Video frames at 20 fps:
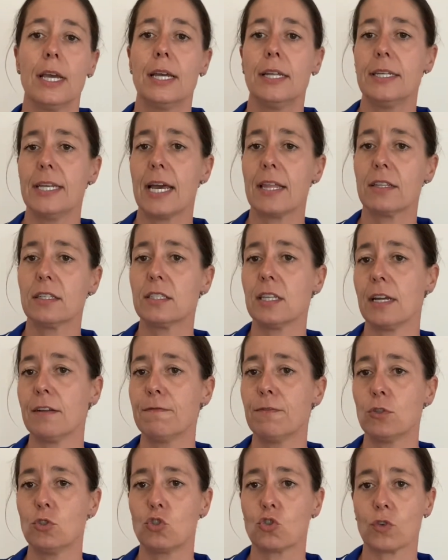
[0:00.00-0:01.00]
Now the sign
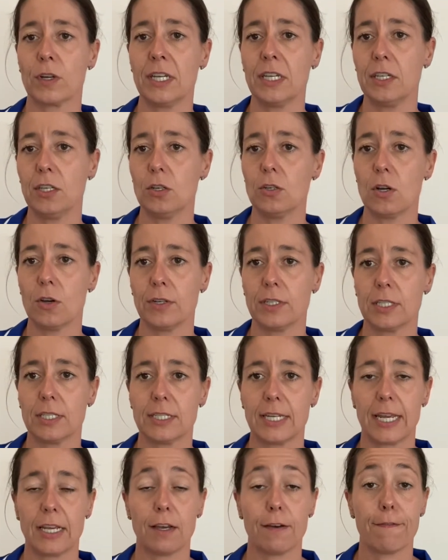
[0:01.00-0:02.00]
for drink, you're going to
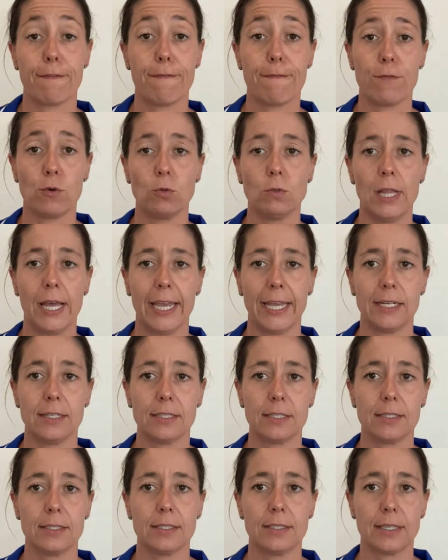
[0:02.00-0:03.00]
take a
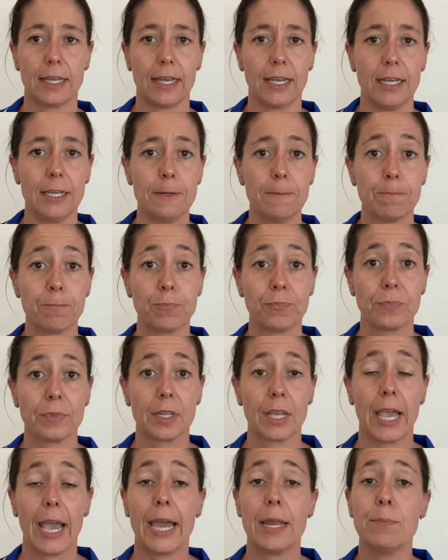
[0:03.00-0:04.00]
full-handed C
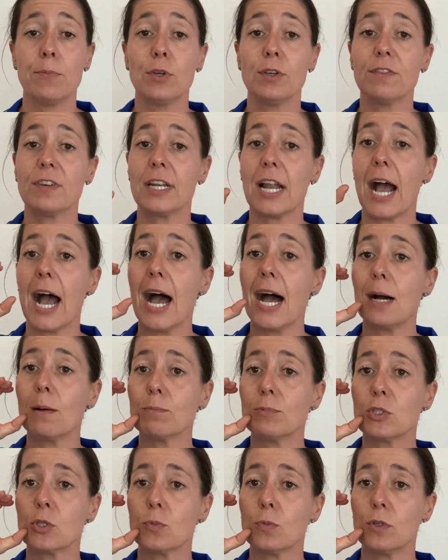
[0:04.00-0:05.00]
and move it up
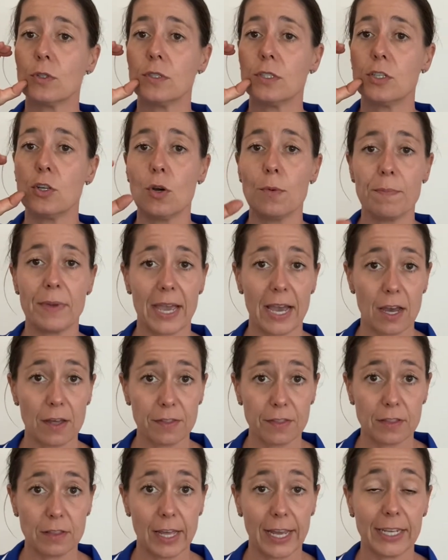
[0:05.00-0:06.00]
towards your mouth
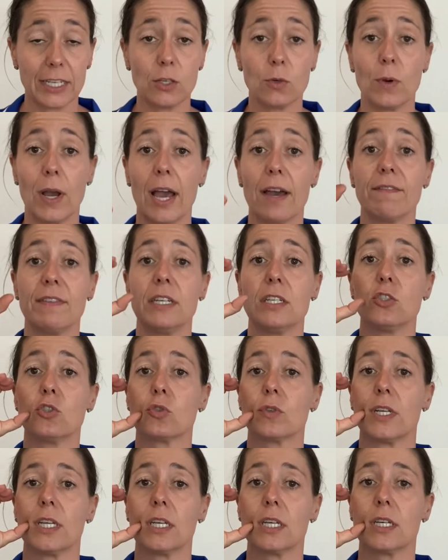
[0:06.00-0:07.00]
like you're having a
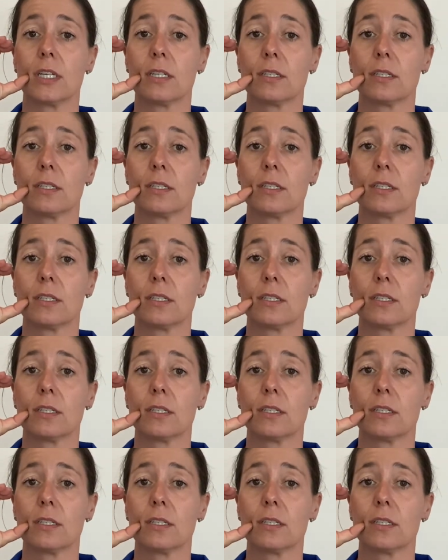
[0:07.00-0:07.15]
drink.